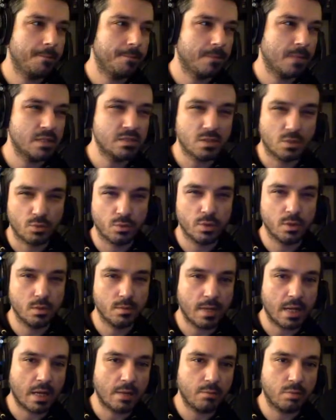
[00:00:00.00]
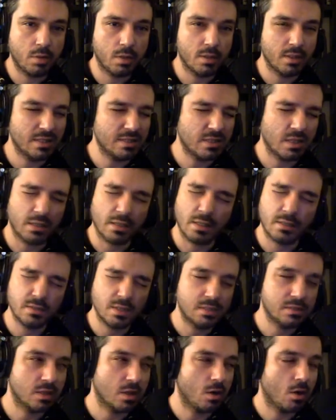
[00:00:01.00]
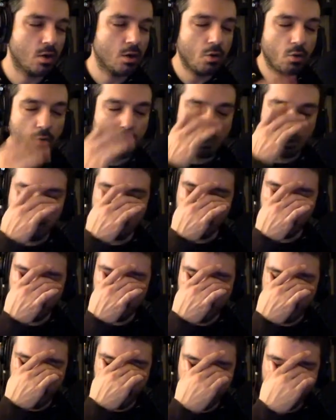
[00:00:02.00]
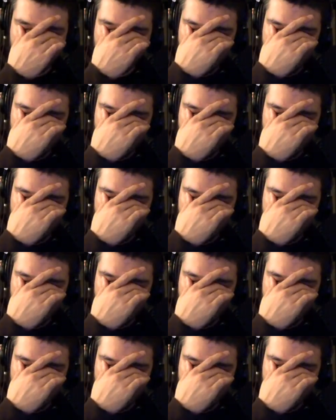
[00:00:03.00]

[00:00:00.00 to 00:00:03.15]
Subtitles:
That's a really bad player. That's a horrible player.